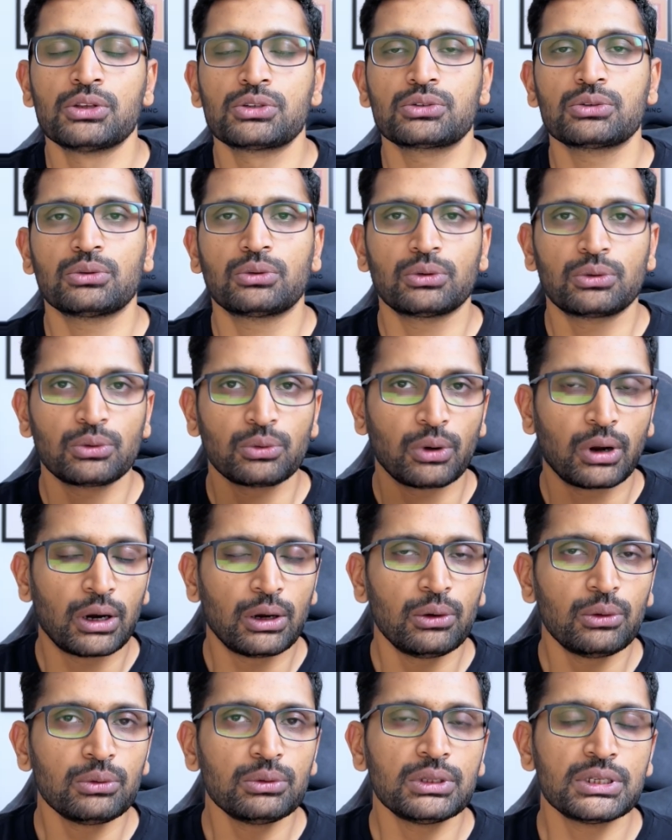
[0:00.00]
So to
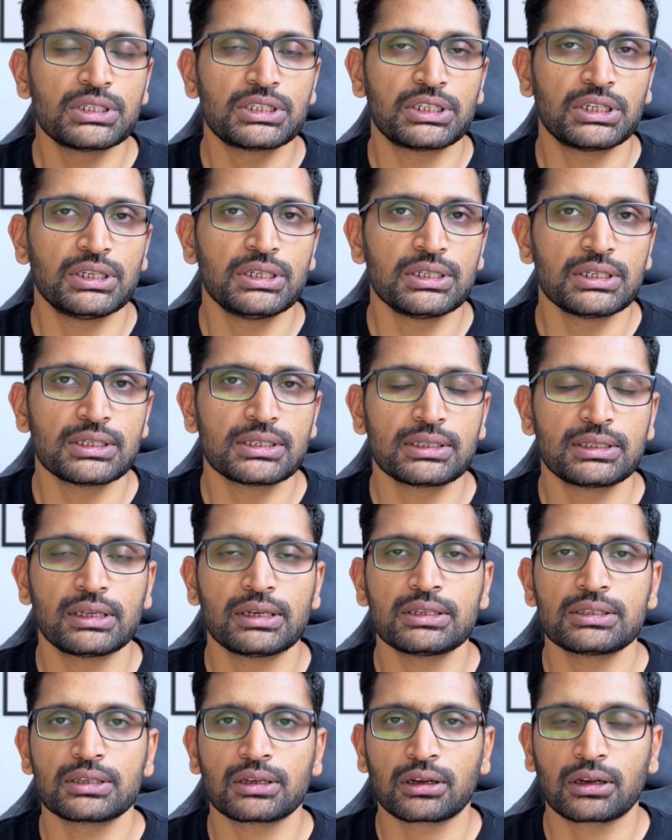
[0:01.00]
undo the changes,
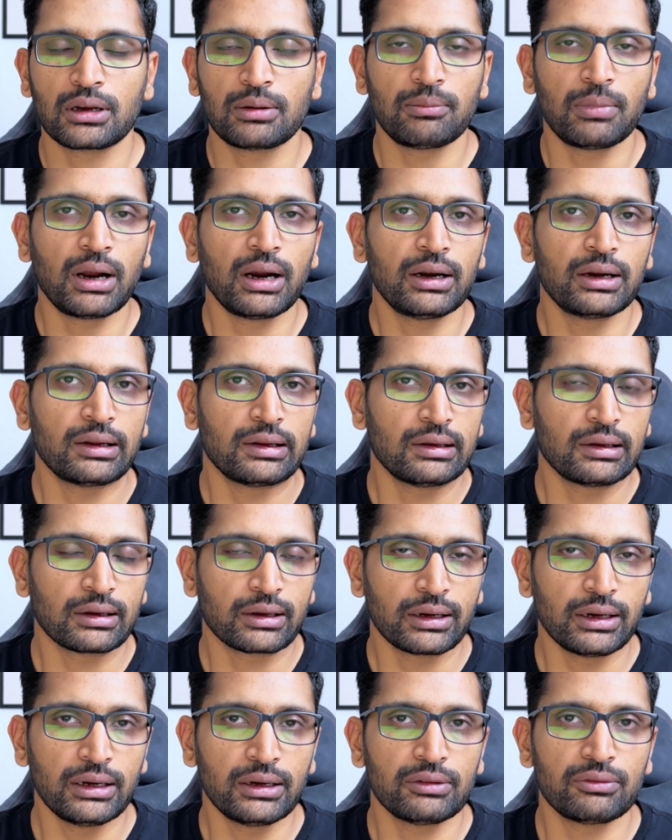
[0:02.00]
there is a command in a
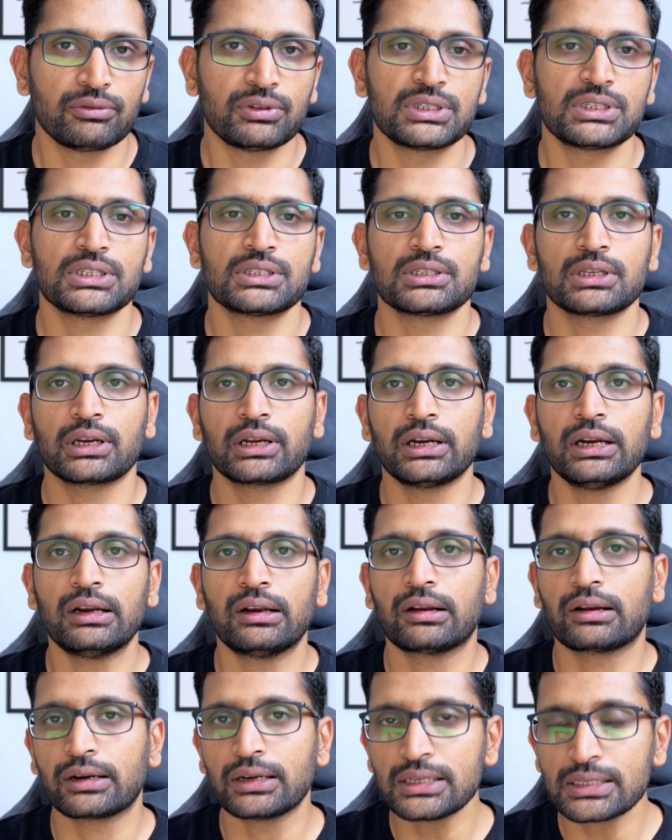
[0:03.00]
Git, which is a
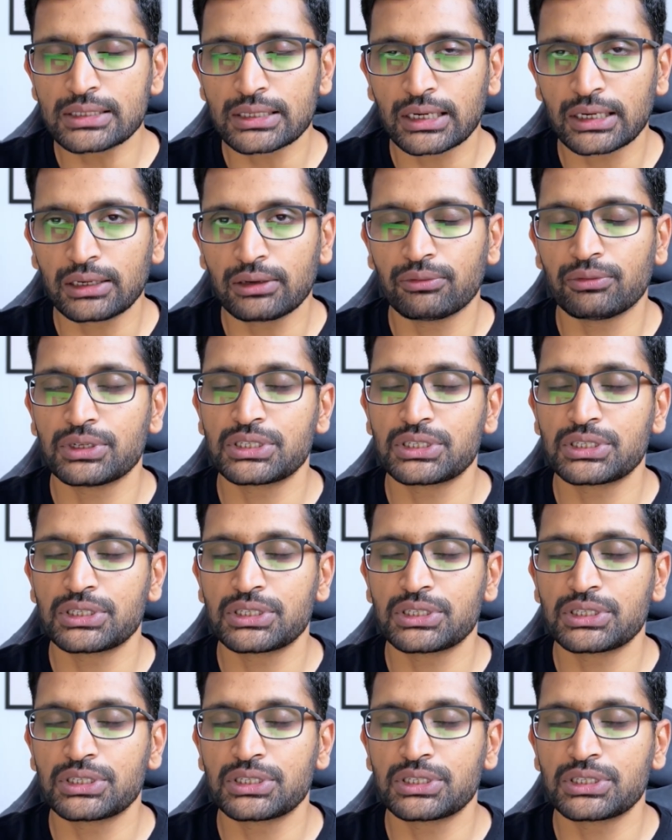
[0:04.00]
Git Reset,